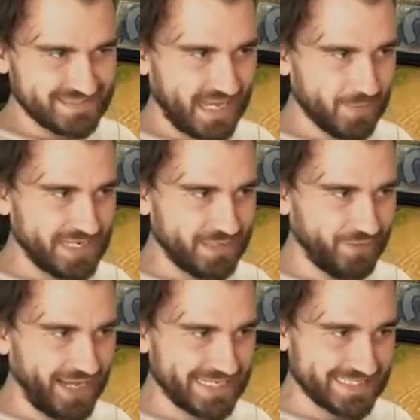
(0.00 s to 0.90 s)
I mean, if it
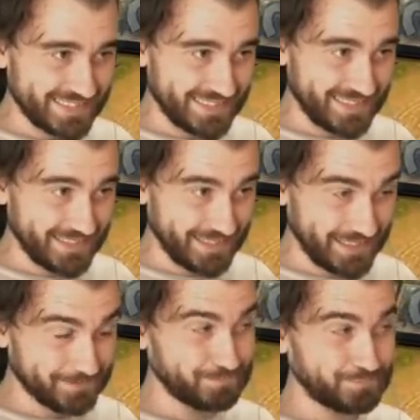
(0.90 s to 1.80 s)
has the
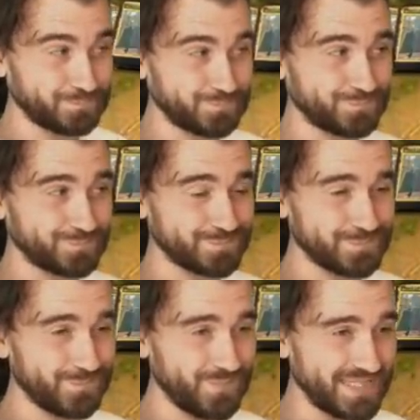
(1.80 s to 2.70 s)
um,
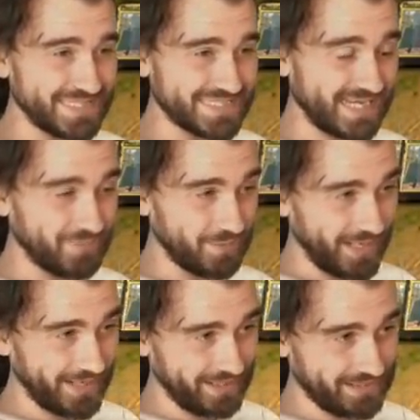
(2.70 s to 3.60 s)
the seven
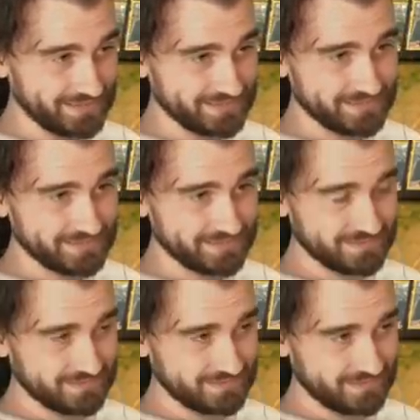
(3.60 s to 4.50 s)
mana
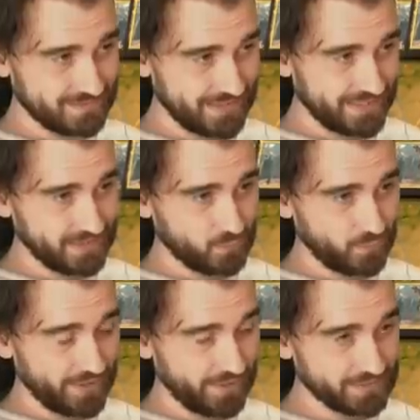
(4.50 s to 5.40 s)
thing,
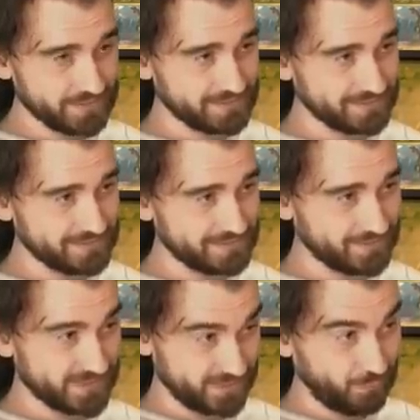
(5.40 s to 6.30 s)
where
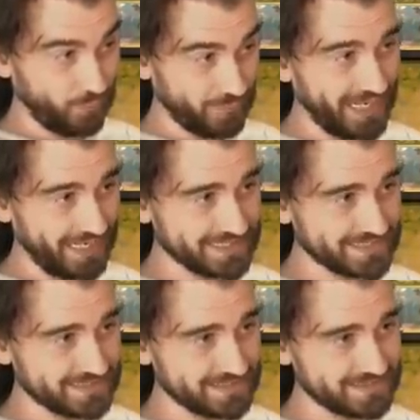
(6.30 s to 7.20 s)
which it probably has.